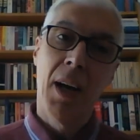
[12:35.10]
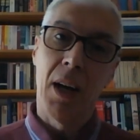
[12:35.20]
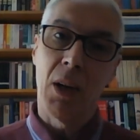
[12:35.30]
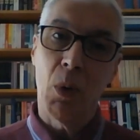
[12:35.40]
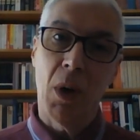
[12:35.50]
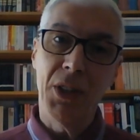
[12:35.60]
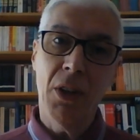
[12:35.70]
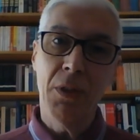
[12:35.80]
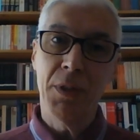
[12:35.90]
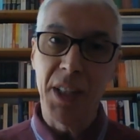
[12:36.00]
And quite
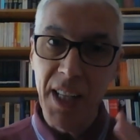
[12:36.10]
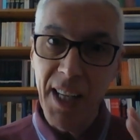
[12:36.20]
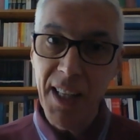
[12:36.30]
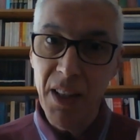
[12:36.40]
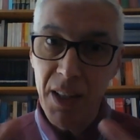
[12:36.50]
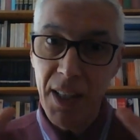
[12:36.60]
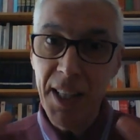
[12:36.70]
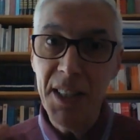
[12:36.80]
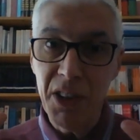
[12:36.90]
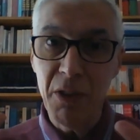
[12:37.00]
often, in the
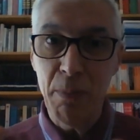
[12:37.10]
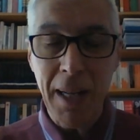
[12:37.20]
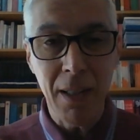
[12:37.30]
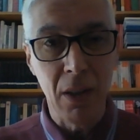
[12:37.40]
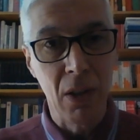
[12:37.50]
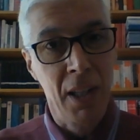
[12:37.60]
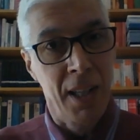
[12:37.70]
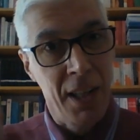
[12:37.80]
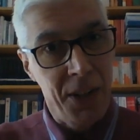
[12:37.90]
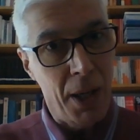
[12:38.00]
heat of battle,
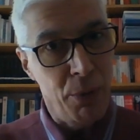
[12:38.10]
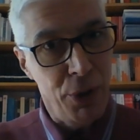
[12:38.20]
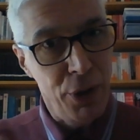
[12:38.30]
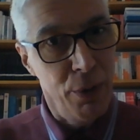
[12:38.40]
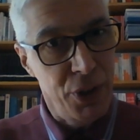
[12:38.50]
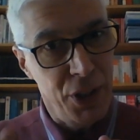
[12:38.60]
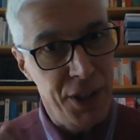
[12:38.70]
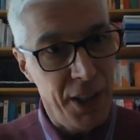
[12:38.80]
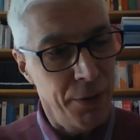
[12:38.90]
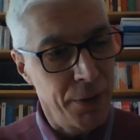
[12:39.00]
they would use a
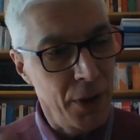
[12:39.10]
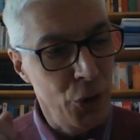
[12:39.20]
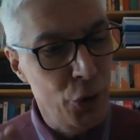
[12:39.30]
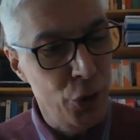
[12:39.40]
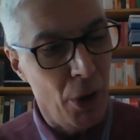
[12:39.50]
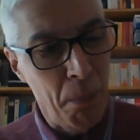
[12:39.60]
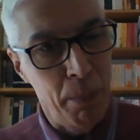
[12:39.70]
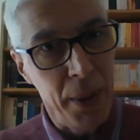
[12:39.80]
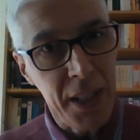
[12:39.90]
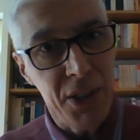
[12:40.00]
different drum
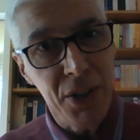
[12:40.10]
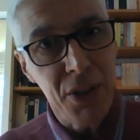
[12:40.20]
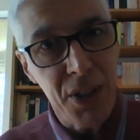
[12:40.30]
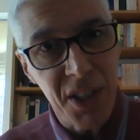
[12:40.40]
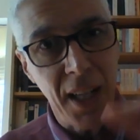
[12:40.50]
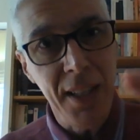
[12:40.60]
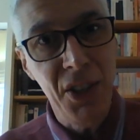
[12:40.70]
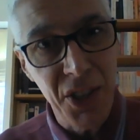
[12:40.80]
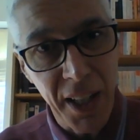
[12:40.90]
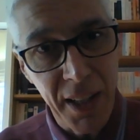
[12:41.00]
beat to send
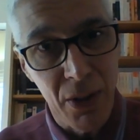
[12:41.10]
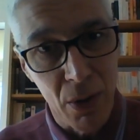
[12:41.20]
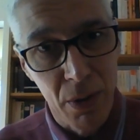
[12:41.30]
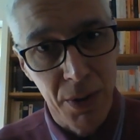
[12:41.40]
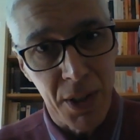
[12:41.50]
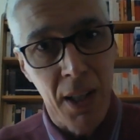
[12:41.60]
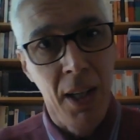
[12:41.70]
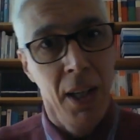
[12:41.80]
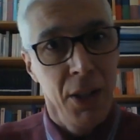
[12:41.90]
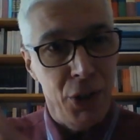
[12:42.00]
signals
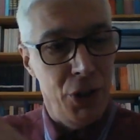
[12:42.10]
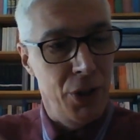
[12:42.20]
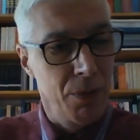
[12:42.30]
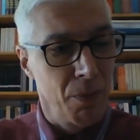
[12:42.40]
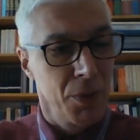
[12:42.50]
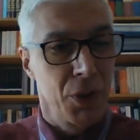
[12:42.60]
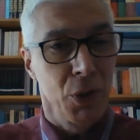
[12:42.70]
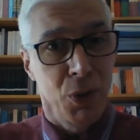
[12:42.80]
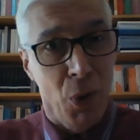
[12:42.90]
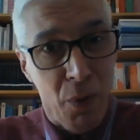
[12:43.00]
to
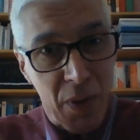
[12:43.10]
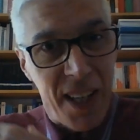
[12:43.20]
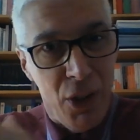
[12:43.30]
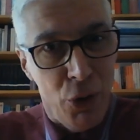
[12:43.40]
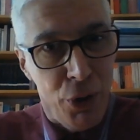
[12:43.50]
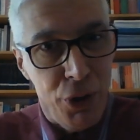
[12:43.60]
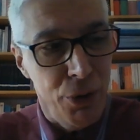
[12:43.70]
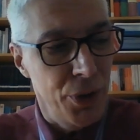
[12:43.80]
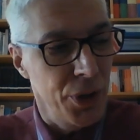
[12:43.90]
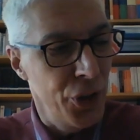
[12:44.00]
sort of
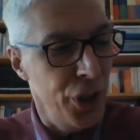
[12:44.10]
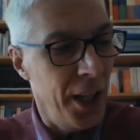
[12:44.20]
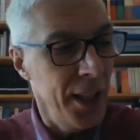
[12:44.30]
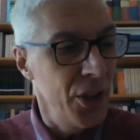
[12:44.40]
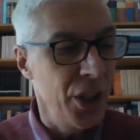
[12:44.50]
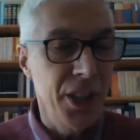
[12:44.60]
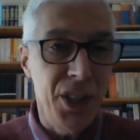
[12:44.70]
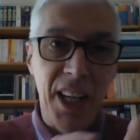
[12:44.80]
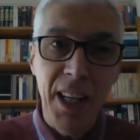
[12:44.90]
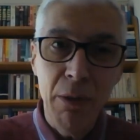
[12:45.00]
introduce the
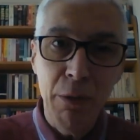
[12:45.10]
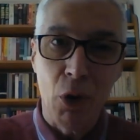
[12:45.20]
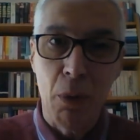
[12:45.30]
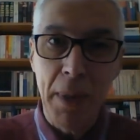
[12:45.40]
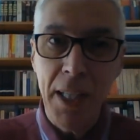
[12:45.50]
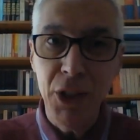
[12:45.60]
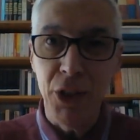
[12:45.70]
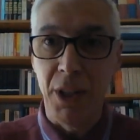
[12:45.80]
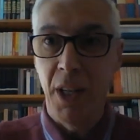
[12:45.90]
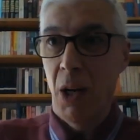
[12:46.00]
changes in
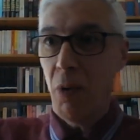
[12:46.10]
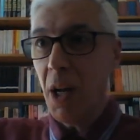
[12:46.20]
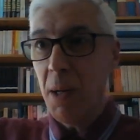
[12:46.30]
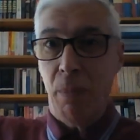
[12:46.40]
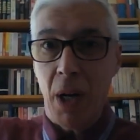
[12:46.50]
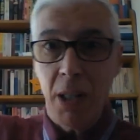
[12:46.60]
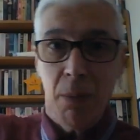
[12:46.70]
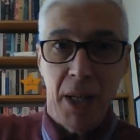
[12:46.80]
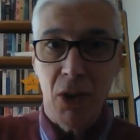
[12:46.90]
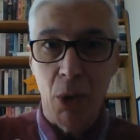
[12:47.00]
formation. Right,
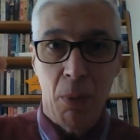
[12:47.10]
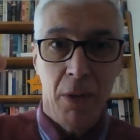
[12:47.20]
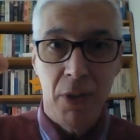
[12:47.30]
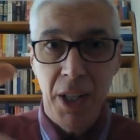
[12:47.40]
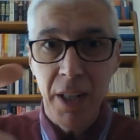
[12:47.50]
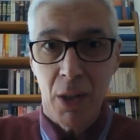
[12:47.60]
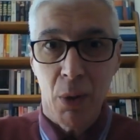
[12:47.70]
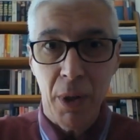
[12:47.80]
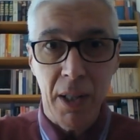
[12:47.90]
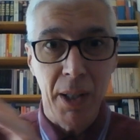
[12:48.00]
pikemen, come over here
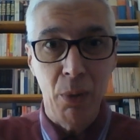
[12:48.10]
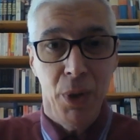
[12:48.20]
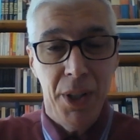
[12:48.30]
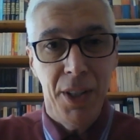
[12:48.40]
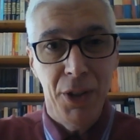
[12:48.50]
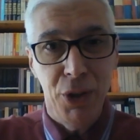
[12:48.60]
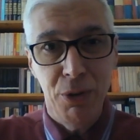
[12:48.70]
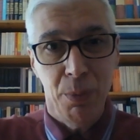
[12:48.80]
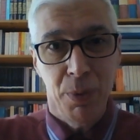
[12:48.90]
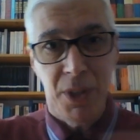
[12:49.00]
quickly. We need
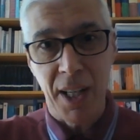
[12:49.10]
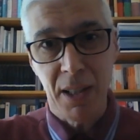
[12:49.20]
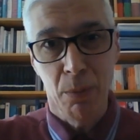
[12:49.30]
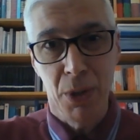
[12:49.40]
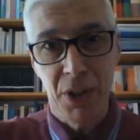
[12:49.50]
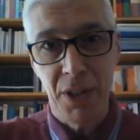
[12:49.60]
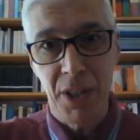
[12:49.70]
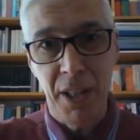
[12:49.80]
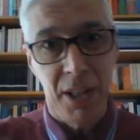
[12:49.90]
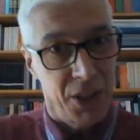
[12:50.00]
you to protect the
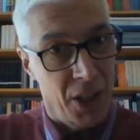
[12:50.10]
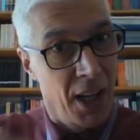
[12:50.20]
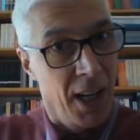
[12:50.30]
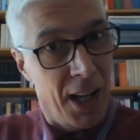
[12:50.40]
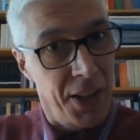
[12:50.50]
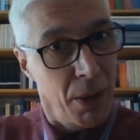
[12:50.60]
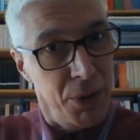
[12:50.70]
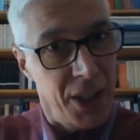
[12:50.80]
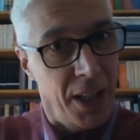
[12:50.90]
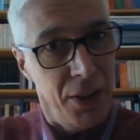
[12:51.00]
musketeers. And they
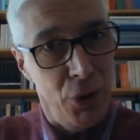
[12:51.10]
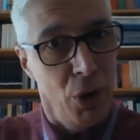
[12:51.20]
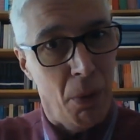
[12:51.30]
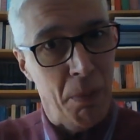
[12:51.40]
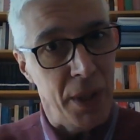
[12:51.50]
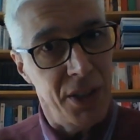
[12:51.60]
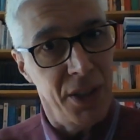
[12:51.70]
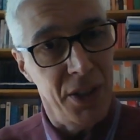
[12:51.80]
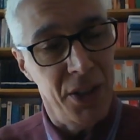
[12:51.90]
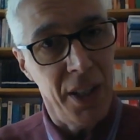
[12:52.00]
would send a drum beat
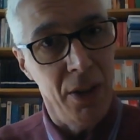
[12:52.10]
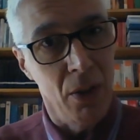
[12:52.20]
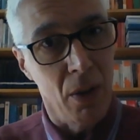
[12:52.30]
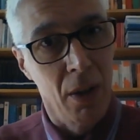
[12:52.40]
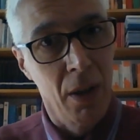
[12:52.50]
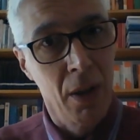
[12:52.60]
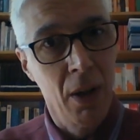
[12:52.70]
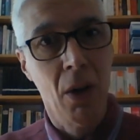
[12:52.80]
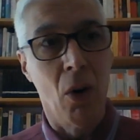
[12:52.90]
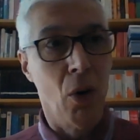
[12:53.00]
as a signal.
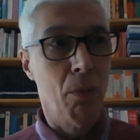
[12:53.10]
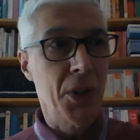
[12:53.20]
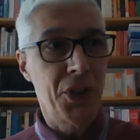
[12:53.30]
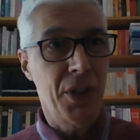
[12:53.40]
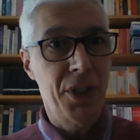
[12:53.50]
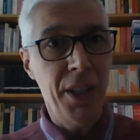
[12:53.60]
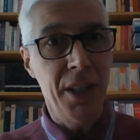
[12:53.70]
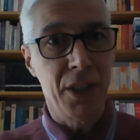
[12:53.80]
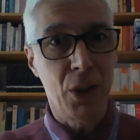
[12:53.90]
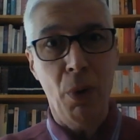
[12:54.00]
Or
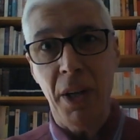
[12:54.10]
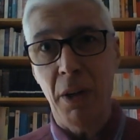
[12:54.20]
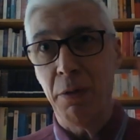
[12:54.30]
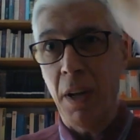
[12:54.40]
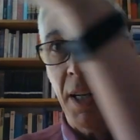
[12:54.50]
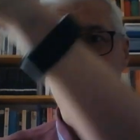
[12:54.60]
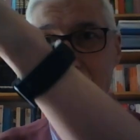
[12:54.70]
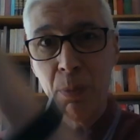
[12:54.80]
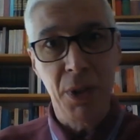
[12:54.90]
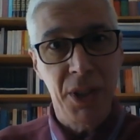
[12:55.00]
musketeers, quick, fire
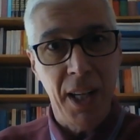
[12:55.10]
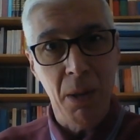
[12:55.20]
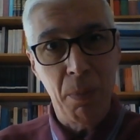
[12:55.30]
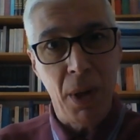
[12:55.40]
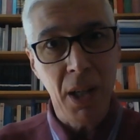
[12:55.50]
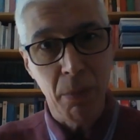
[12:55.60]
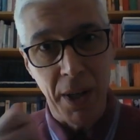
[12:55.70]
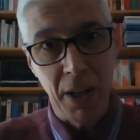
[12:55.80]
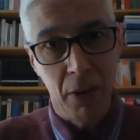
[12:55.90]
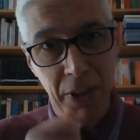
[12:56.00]
to protect the
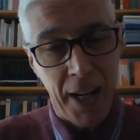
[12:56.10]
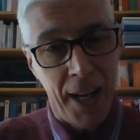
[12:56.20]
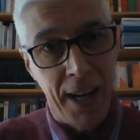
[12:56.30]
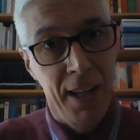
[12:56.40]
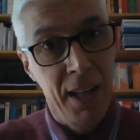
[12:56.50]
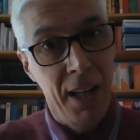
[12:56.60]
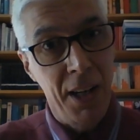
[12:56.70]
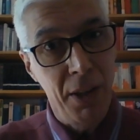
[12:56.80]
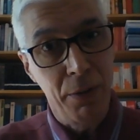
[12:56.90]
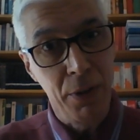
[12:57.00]
pikemen over there.
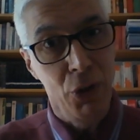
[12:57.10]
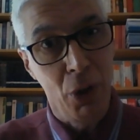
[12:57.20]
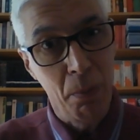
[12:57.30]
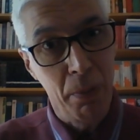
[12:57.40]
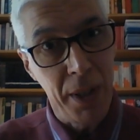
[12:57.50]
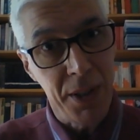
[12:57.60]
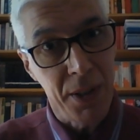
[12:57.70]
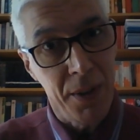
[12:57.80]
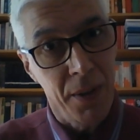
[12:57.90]
A different drum beat.